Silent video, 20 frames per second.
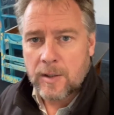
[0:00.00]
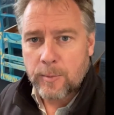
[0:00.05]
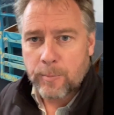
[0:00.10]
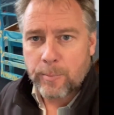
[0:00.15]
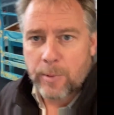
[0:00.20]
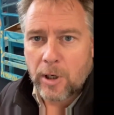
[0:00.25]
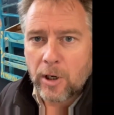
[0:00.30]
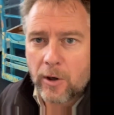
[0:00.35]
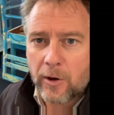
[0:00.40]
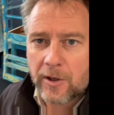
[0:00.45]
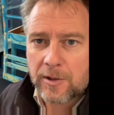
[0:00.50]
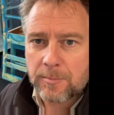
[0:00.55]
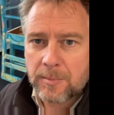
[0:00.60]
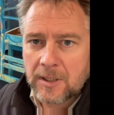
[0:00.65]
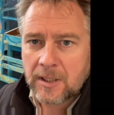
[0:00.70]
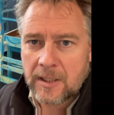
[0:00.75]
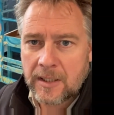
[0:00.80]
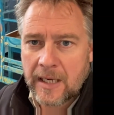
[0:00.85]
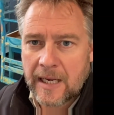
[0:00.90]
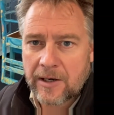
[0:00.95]
Behind
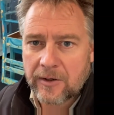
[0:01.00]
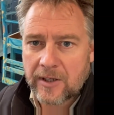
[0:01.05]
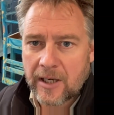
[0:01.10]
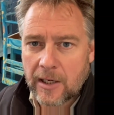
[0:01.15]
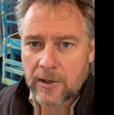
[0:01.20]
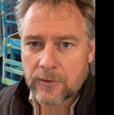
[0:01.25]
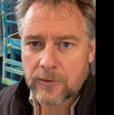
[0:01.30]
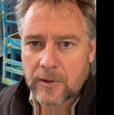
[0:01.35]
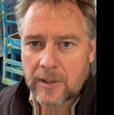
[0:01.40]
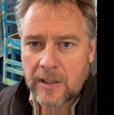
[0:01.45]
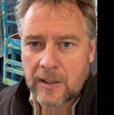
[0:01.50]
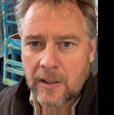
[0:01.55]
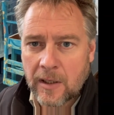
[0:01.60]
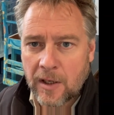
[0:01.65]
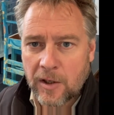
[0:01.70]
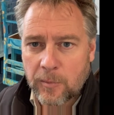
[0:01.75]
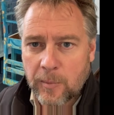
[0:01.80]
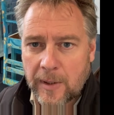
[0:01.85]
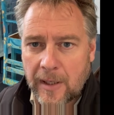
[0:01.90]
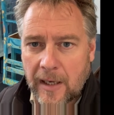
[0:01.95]
me in our gallery,
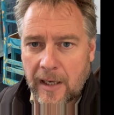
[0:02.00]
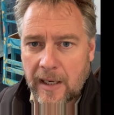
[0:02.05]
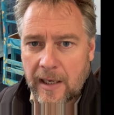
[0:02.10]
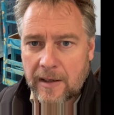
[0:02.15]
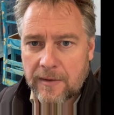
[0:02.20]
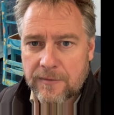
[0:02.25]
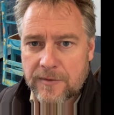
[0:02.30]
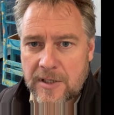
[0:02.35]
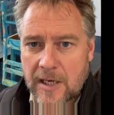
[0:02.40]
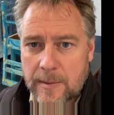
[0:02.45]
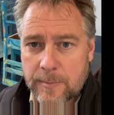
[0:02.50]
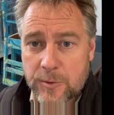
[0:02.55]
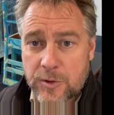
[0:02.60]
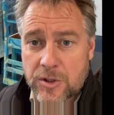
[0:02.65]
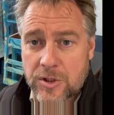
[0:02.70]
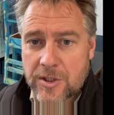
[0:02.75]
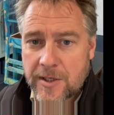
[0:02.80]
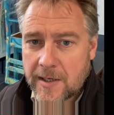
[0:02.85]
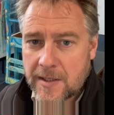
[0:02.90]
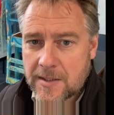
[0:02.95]
we have tables
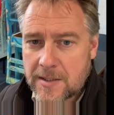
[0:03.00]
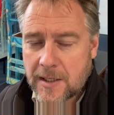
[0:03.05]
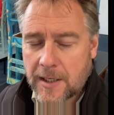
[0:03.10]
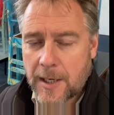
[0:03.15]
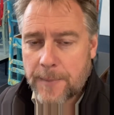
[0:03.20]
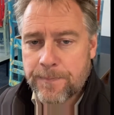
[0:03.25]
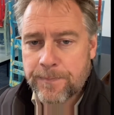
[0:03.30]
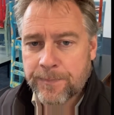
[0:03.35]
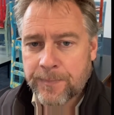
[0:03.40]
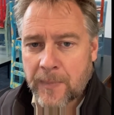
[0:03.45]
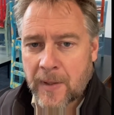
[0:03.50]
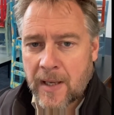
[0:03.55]
and chairs set up.